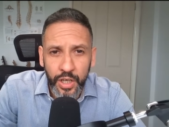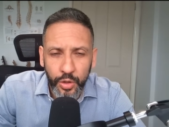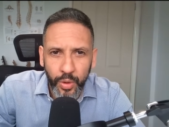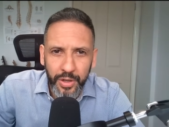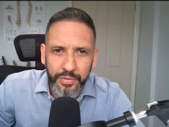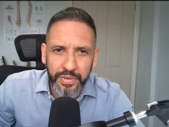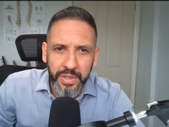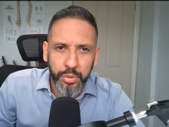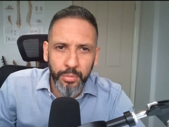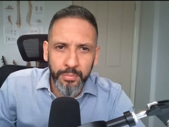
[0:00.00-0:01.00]
Quite often
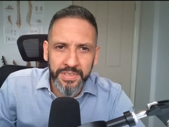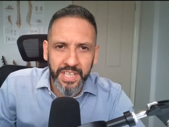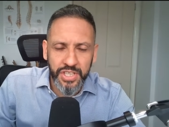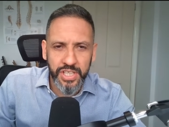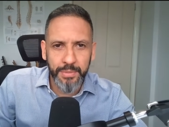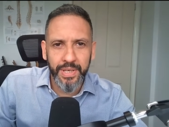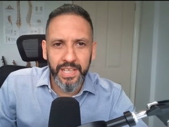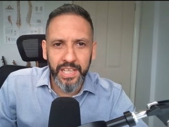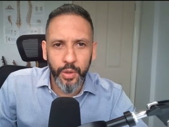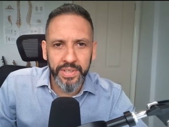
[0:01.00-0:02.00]
the problem is actually a
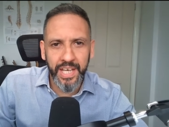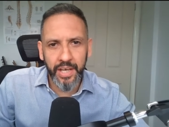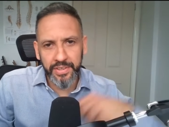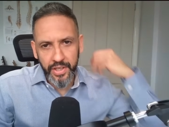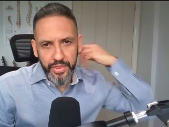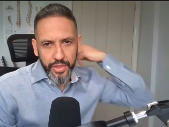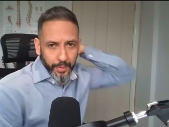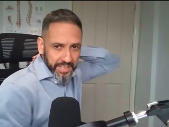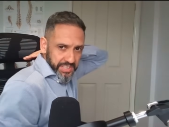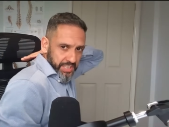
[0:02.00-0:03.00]
bit lower down in the
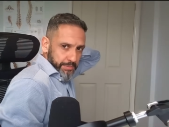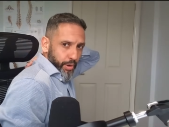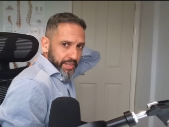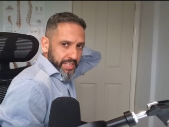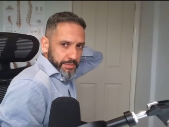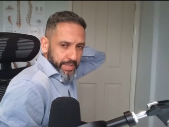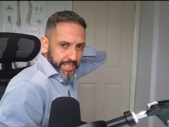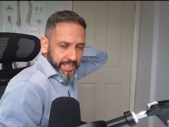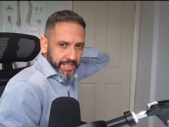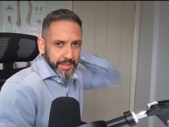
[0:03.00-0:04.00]
thoracic spine, this
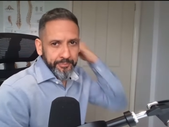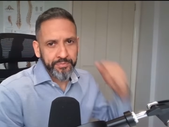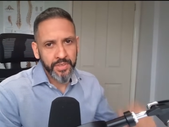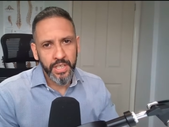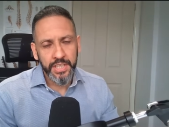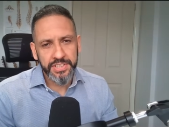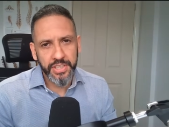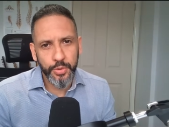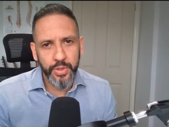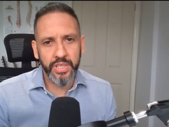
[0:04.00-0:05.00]
bit here.
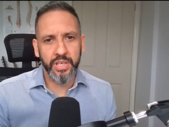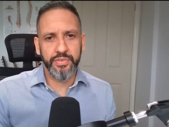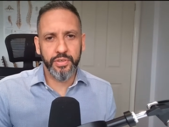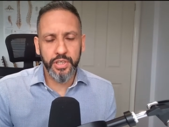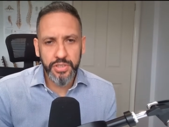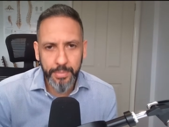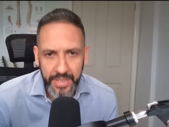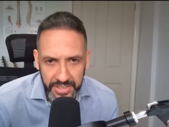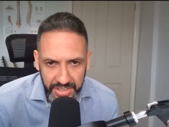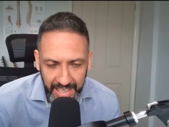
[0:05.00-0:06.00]
So, you know, if you're used to
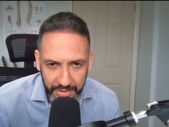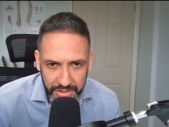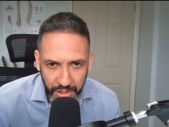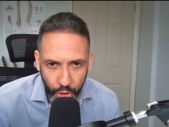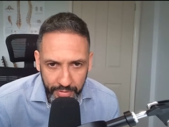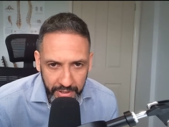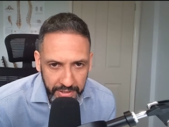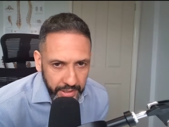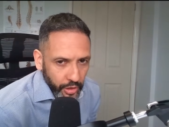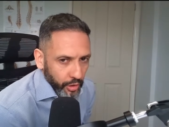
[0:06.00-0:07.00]
being slouched over,
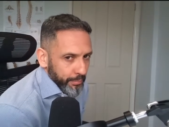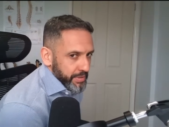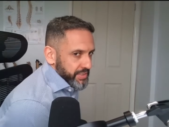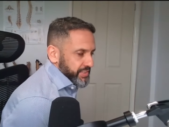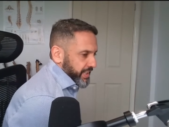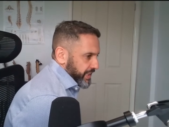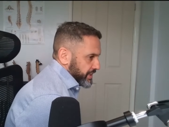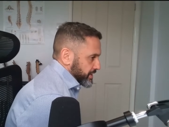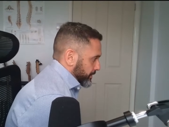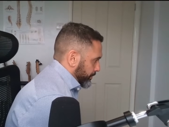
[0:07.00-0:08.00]
you
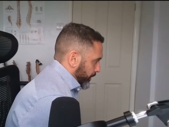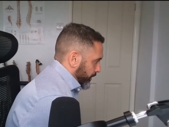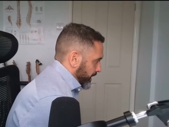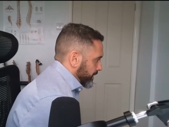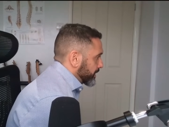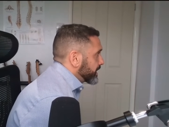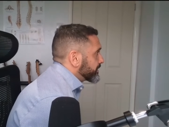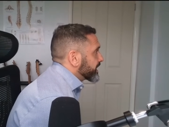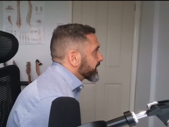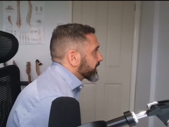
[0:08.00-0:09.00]
compensate by
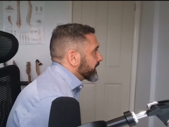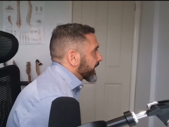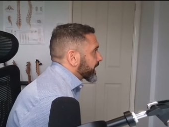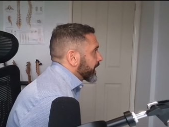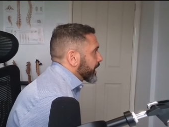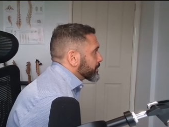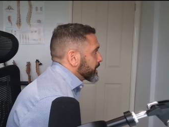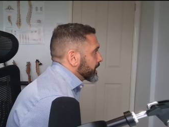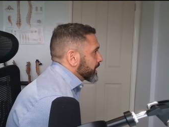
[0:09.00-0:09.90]
lifting the neck up.